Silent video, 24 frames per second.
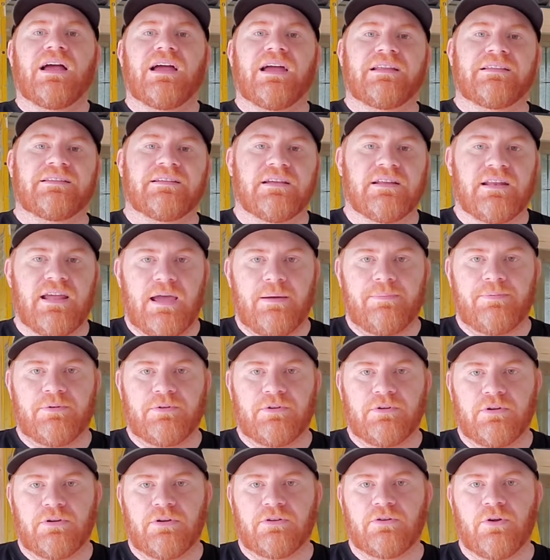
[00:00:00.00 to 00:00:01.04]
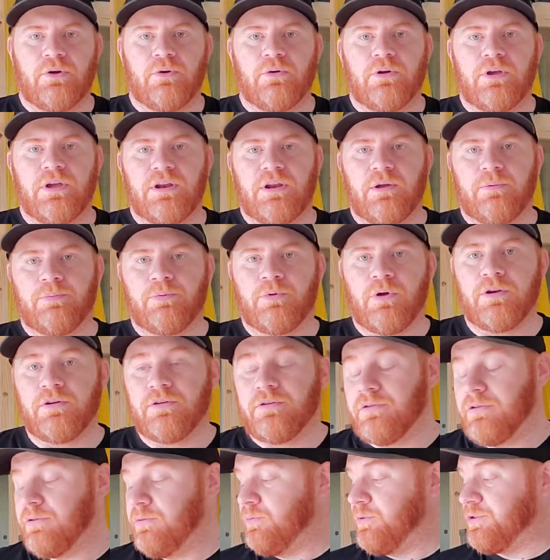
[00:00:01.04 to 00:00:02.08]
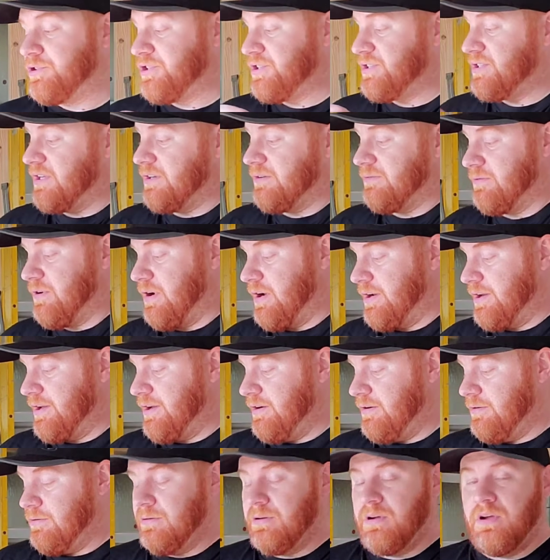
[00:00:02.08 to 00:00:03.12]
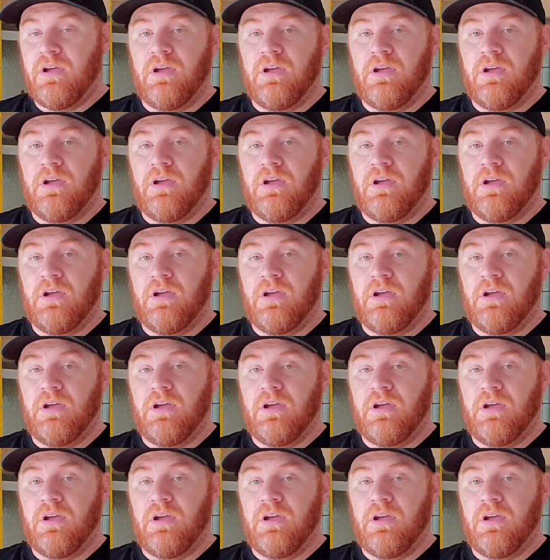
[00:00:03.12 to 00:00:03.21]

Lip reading: I did happen to go get a Predator, which is sitting right here.